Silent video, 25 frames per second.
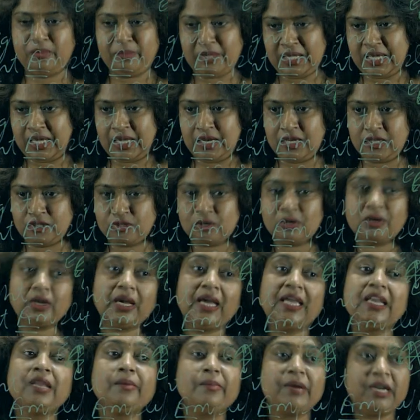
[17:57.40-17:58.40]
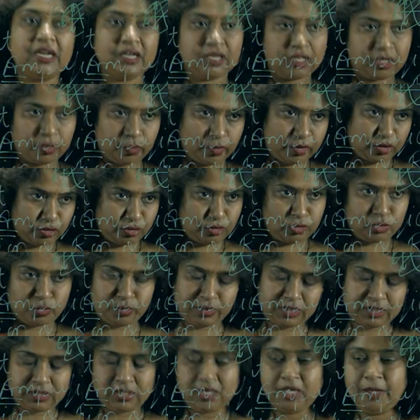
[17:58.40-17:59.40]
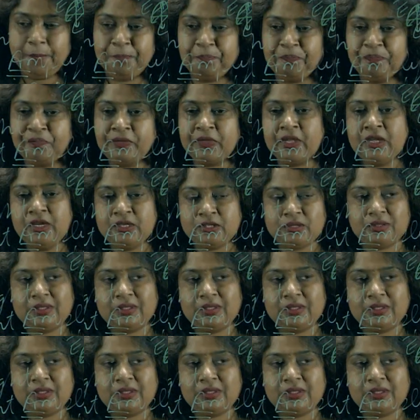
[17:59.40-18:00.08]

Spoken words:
mechanics or kinematic equations we say. So,